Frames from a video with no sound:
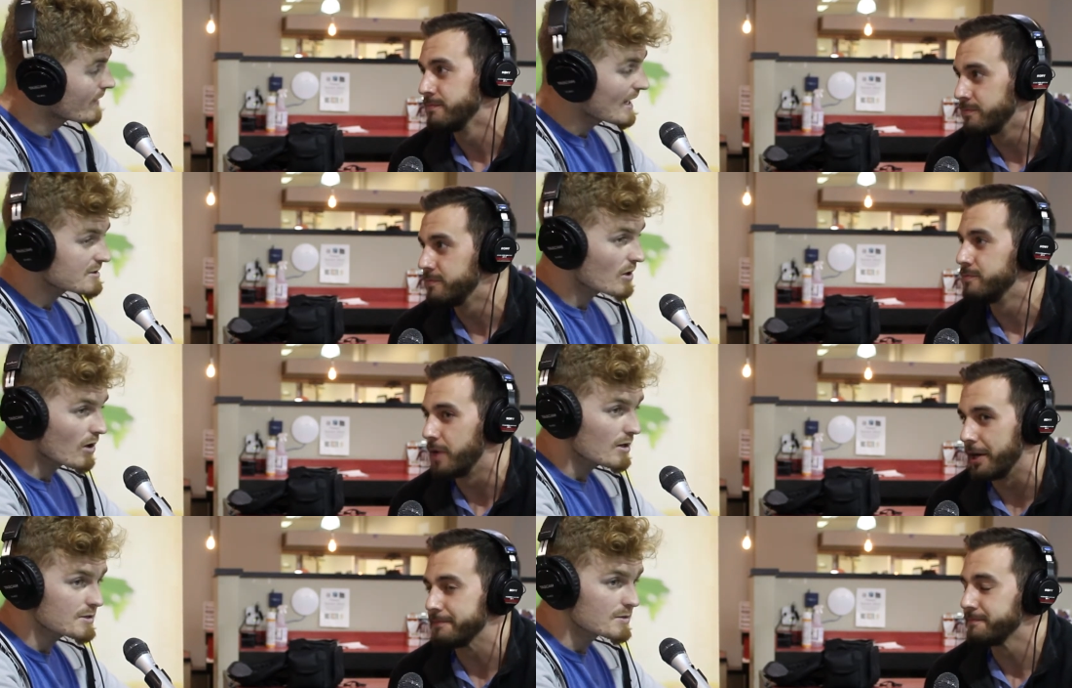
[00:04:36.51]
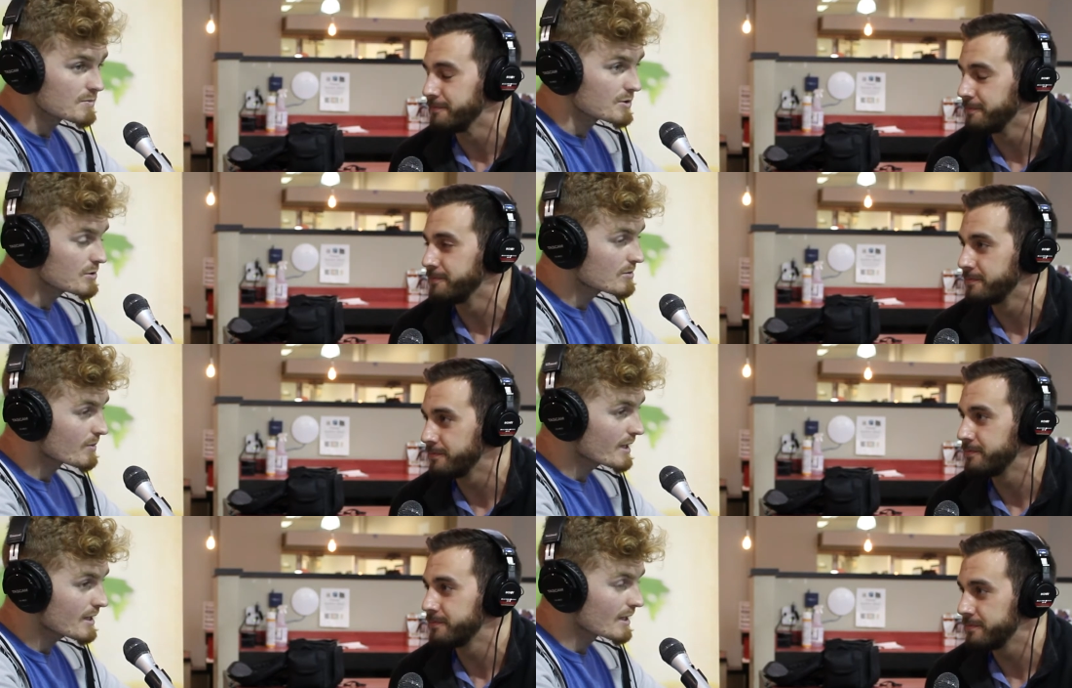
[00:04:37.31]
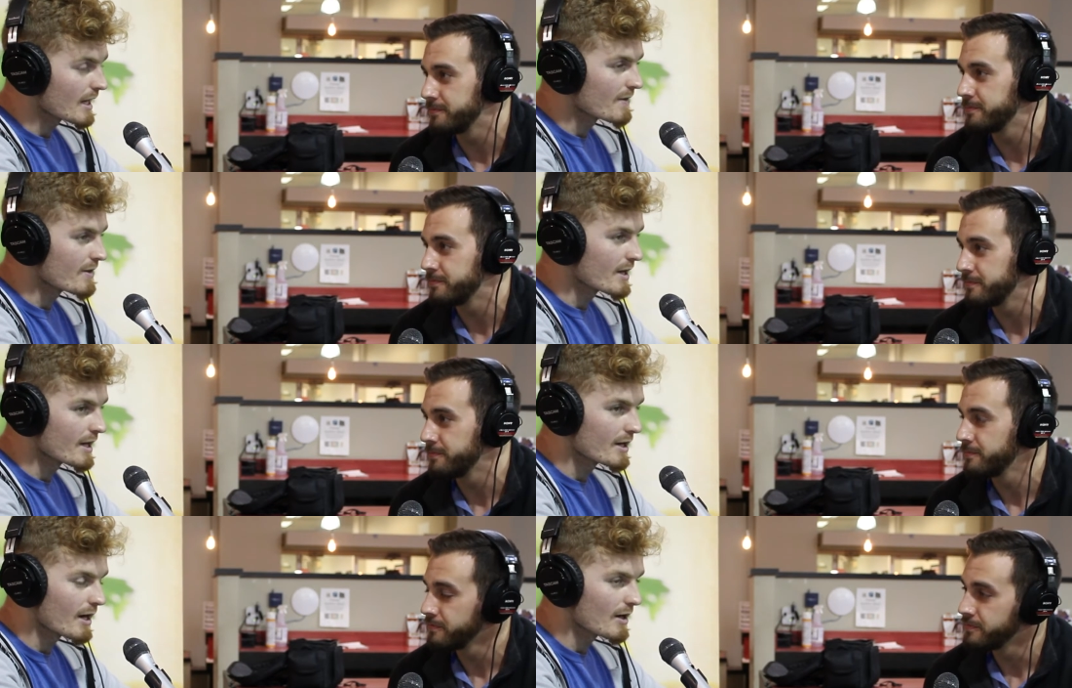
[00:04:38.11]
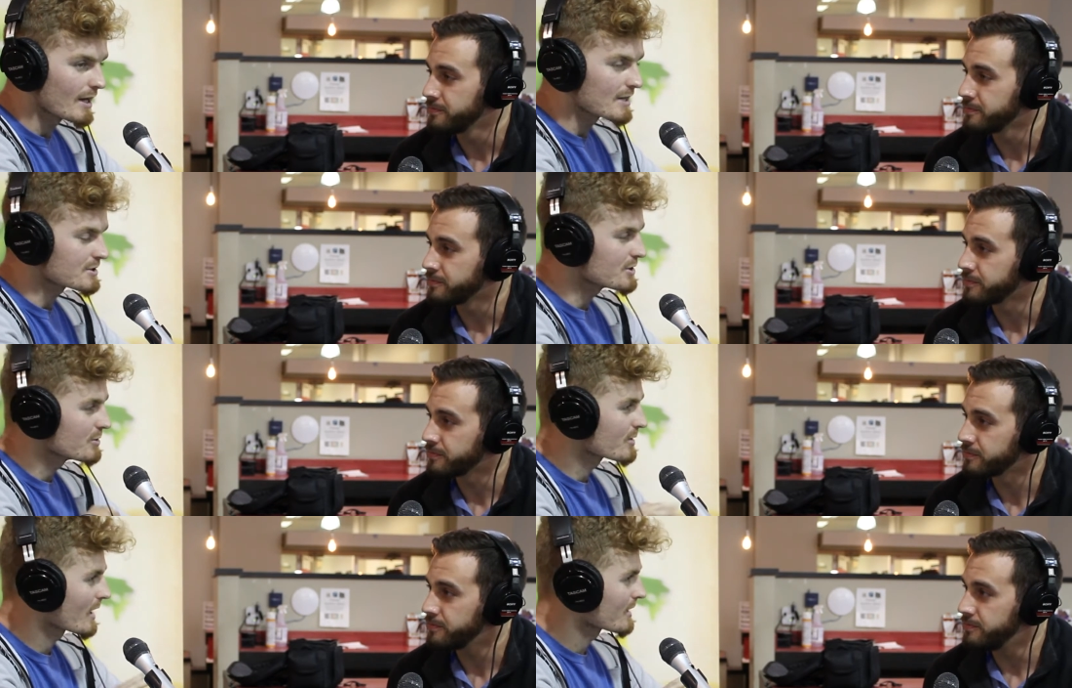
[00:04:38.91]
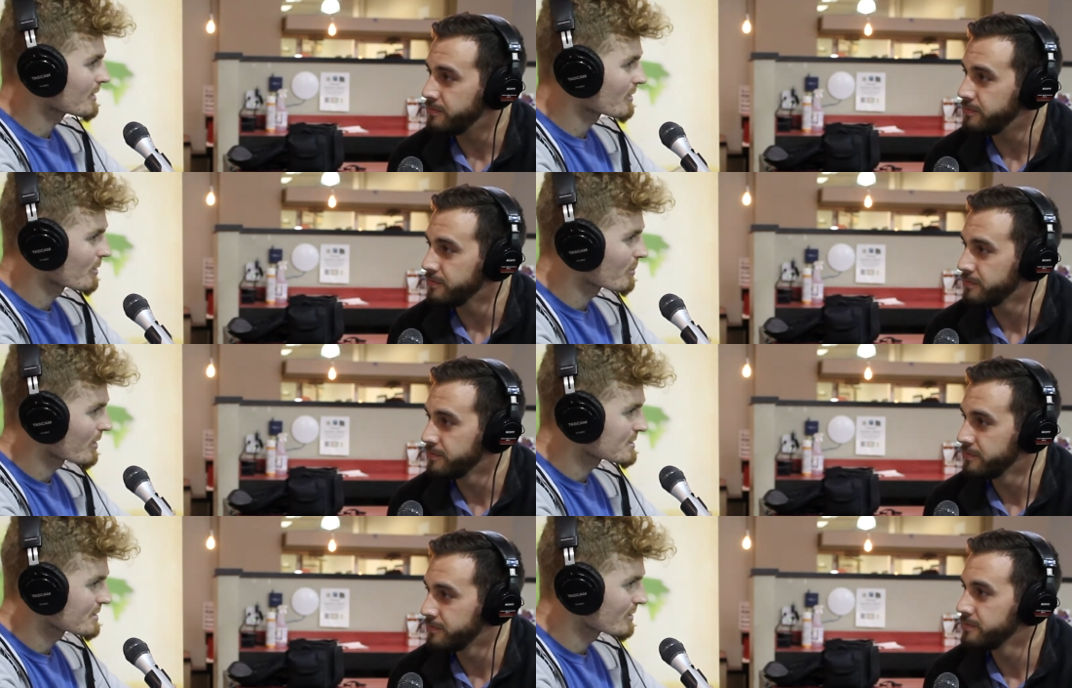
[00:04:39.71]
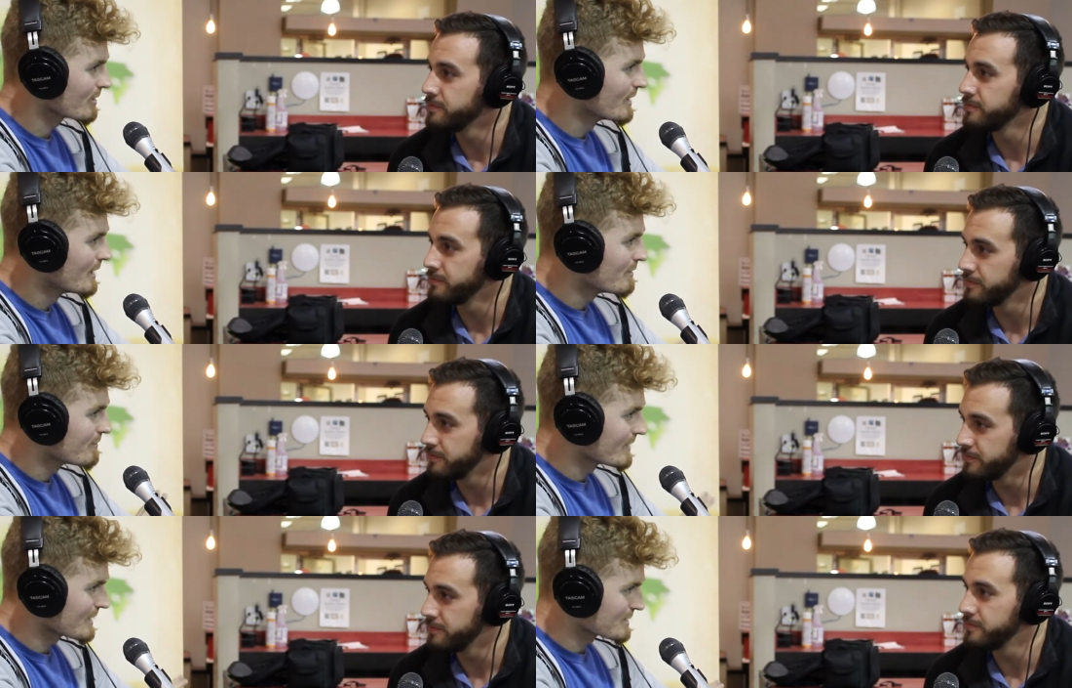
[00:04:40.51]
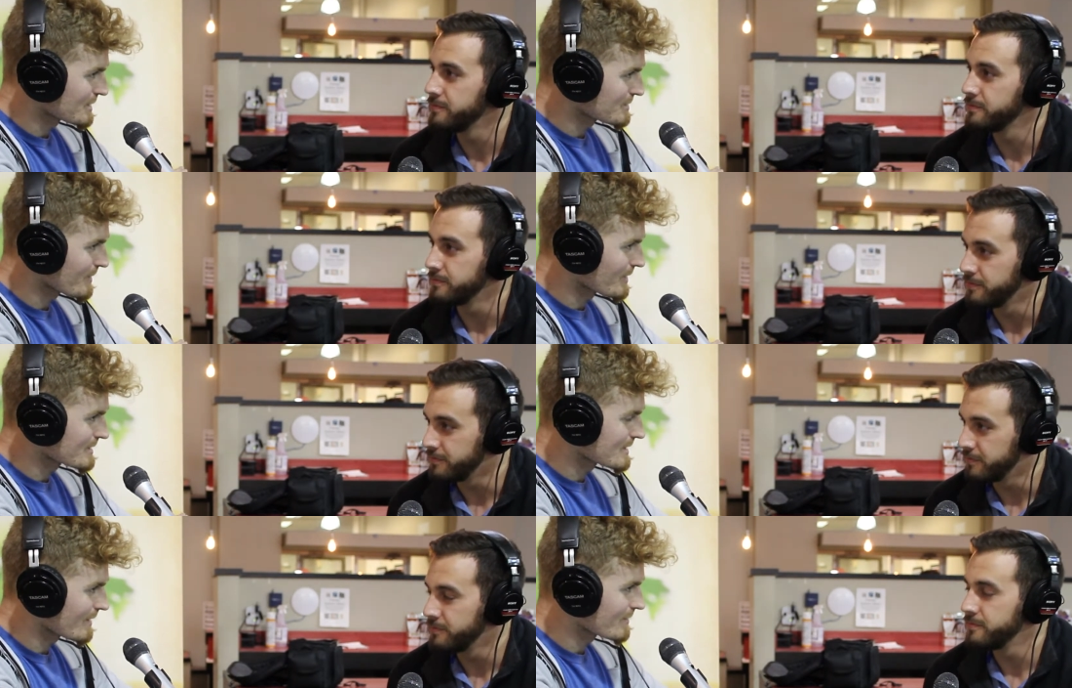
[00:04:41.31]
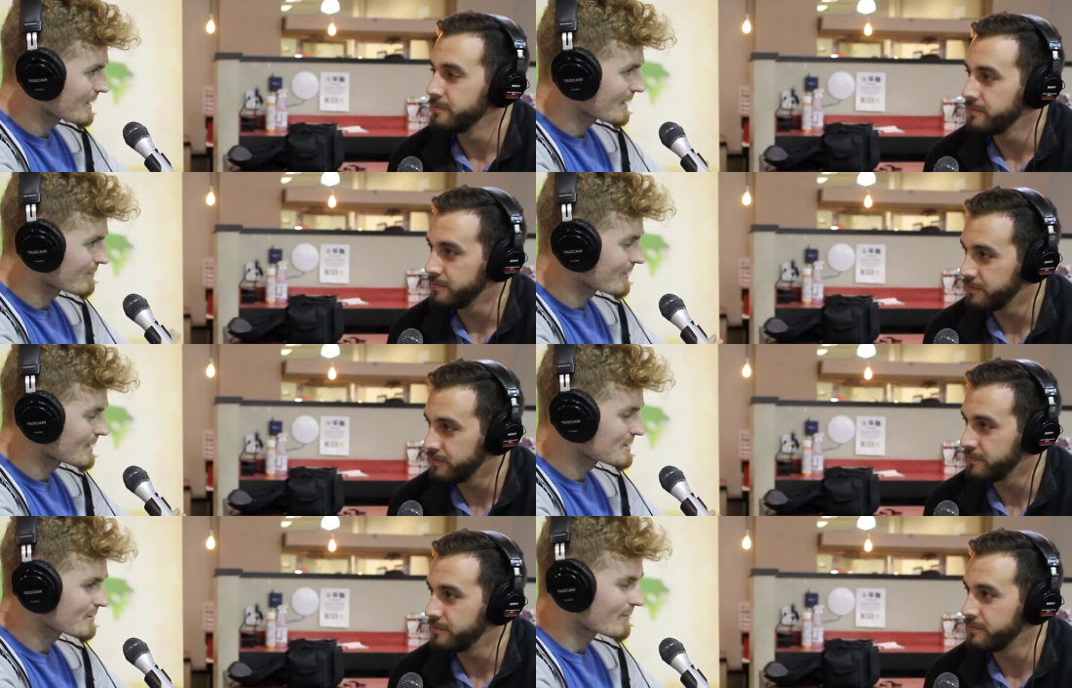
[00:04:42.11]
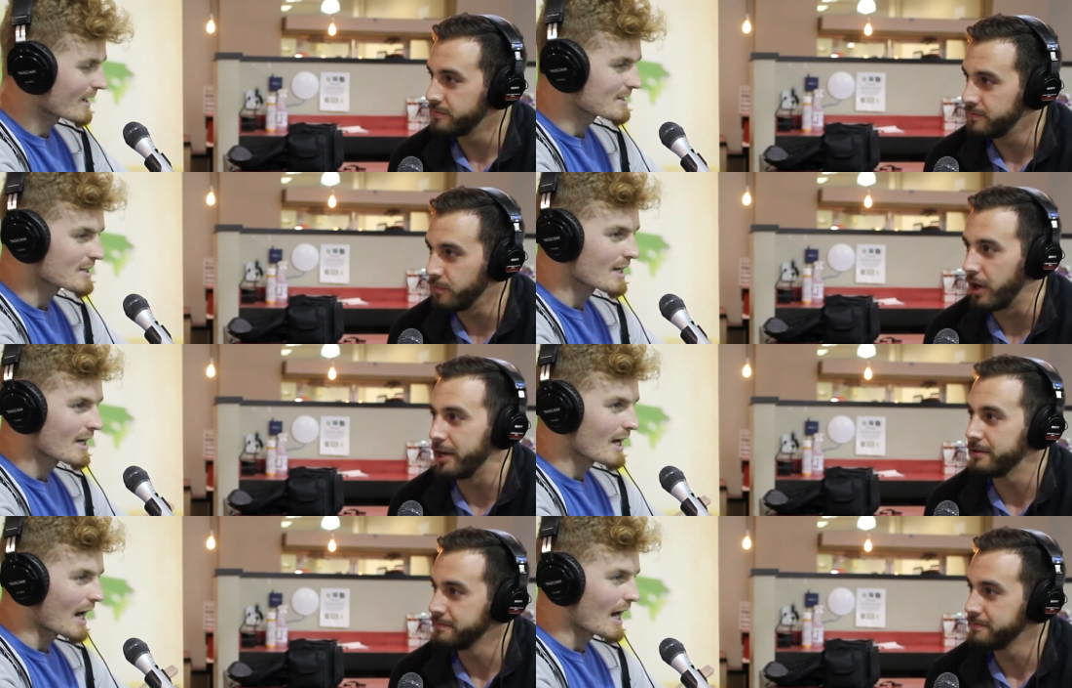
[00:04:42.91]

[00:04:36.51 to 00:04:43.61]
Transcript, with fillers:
Speaker 1: That's awesome, dude, man. And then I'll ask you kind of your own personal fitness experience and everything and fitness advice. Right.